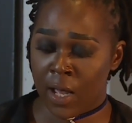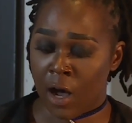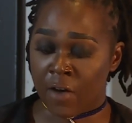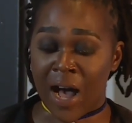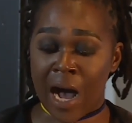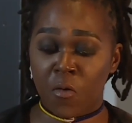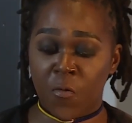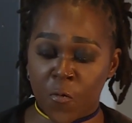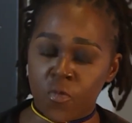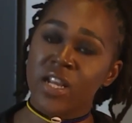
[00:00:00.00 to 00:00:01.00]
of how
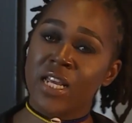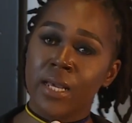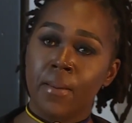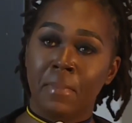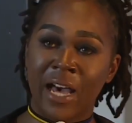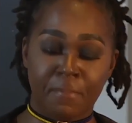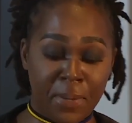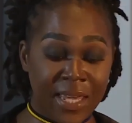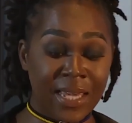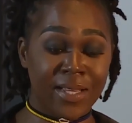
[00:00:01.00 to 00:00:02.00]
free my
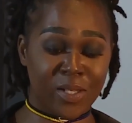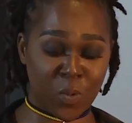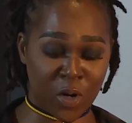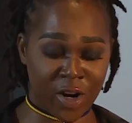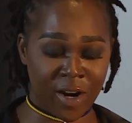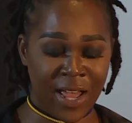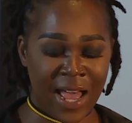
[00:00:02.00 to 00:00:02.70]
peers were